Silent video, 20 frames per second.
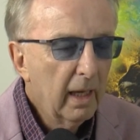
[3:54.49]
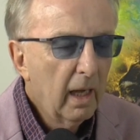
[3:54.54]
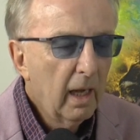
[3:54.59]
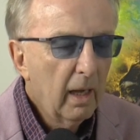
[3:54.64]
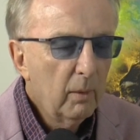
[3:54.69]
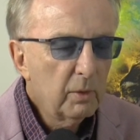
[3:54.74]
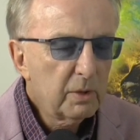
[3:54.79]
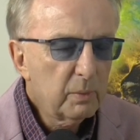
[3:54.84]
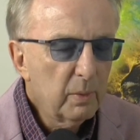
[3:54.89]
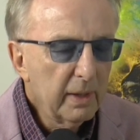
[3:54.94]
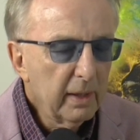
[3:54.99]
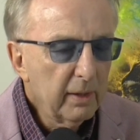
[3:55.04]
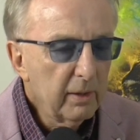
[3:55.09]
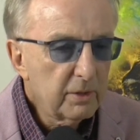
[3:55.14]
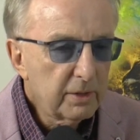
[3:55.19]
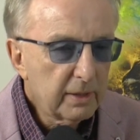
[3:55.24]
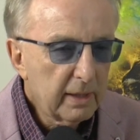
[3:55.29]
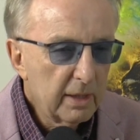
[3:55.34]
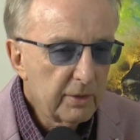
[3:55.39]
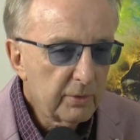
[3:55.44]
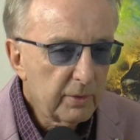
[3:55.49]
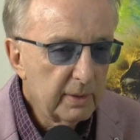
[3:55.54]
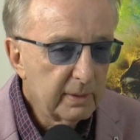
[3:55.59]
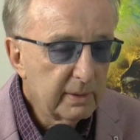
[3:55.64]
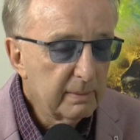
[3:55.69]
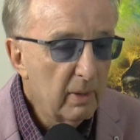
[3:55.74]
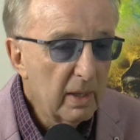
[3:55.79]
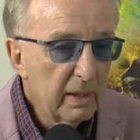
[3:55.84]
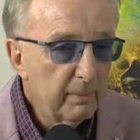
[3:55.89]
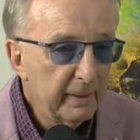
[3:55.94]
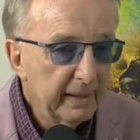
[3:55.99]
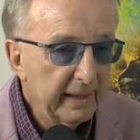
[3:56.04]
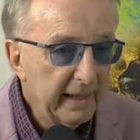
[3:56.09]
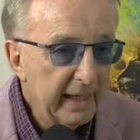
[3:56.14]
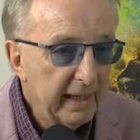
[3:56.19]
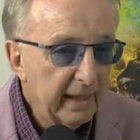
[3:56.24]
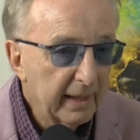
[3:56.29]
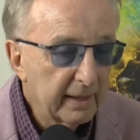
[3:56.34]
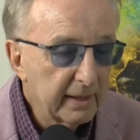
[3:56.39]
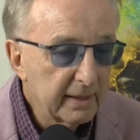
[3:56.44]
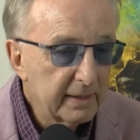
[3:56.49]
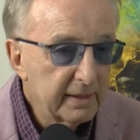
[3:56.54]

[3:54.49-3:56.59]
it was one of those countries, it might have been Canada,